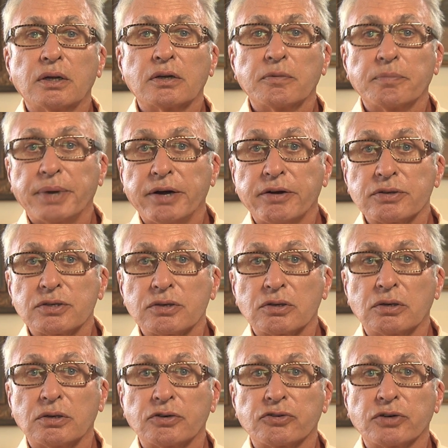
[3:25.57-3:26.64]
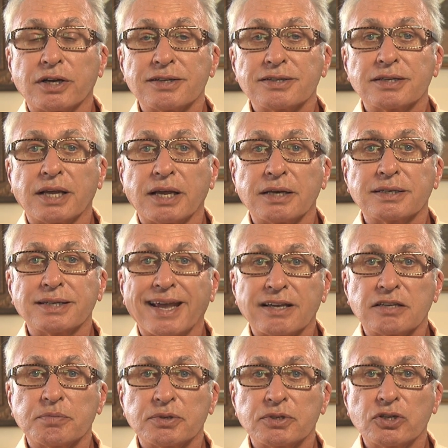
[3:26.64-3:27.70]
comparison, contrast, and
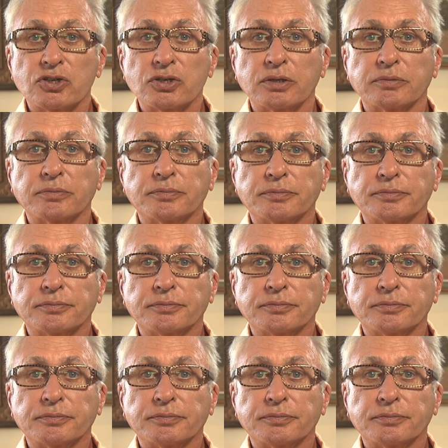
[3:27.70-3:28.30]
exposition.